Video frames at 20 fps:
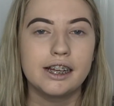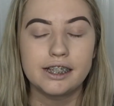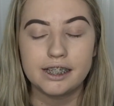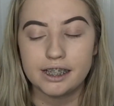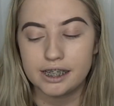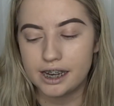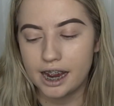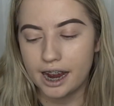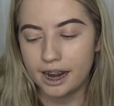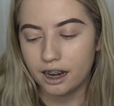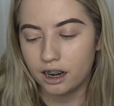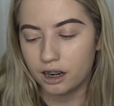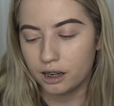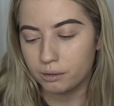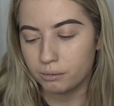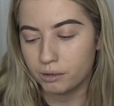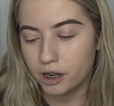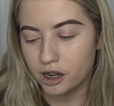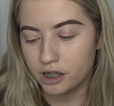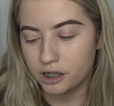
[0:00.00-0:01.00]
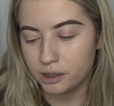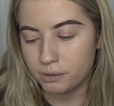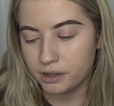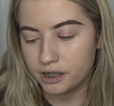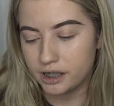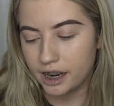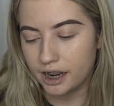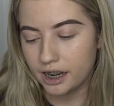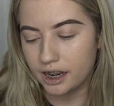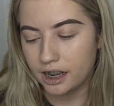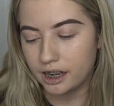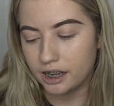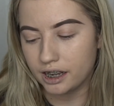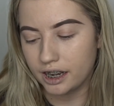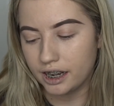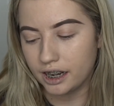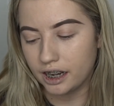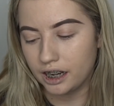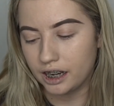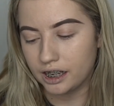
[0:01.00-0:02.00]
Today I'm going to be taking
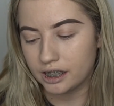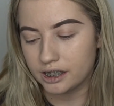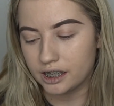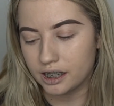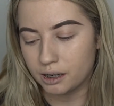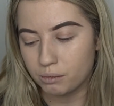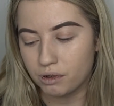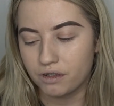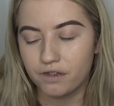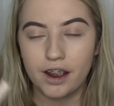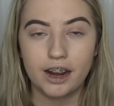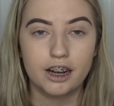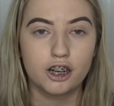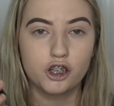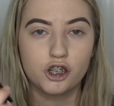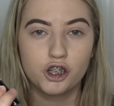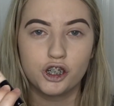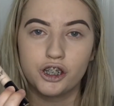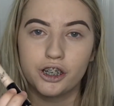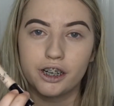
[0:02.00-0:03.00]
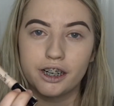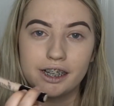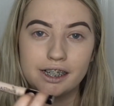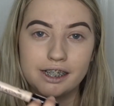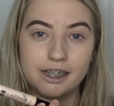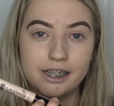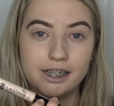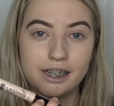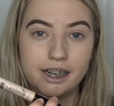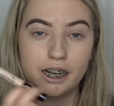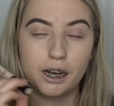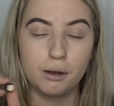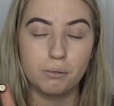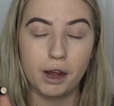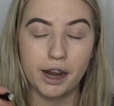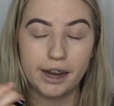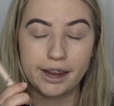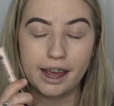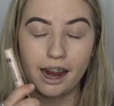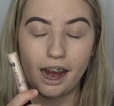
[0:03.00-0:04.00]
the Lasting Perfection Concealer
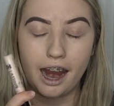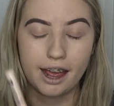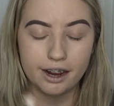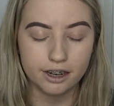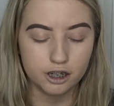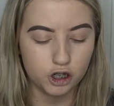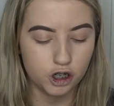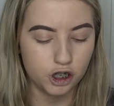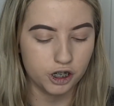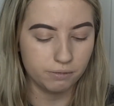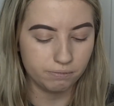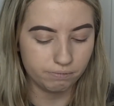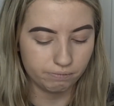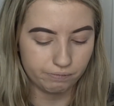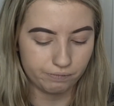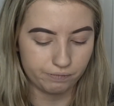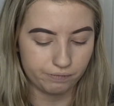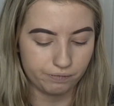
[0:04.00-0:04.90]
by Collection.